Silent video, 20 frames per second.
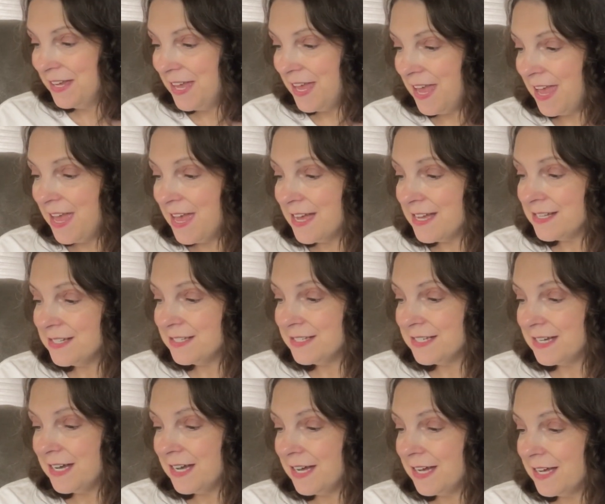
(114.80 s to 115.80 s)
And
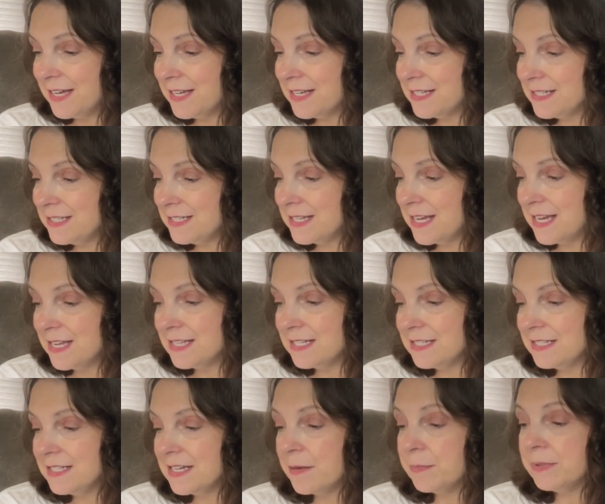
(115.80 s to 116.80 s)
it says
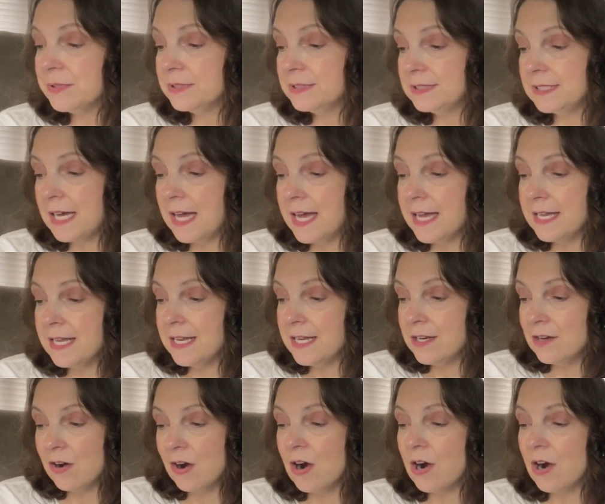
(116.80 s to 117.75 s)
double-sided